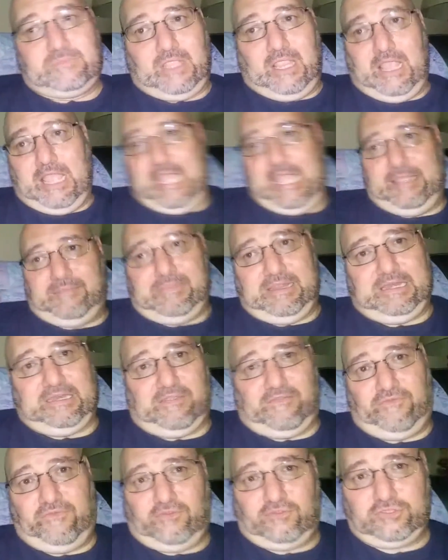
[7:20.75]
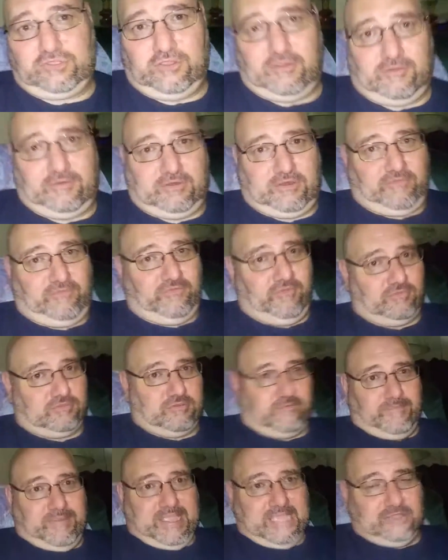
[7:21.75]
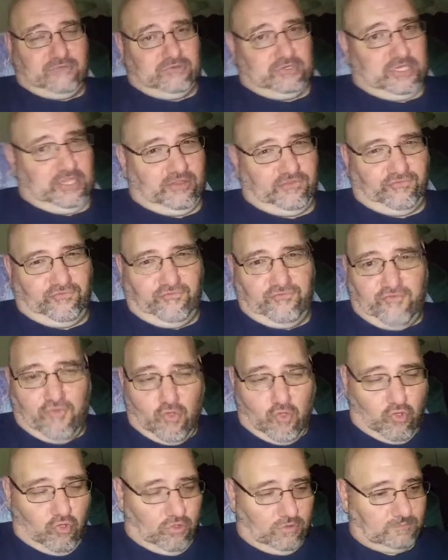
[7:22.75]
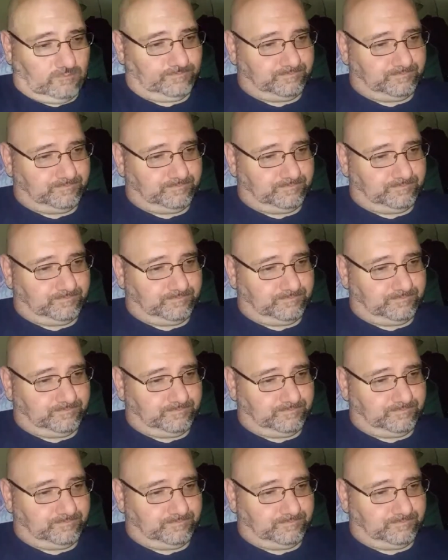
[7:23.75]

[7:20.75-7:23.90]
I mean, the filter pads were just full,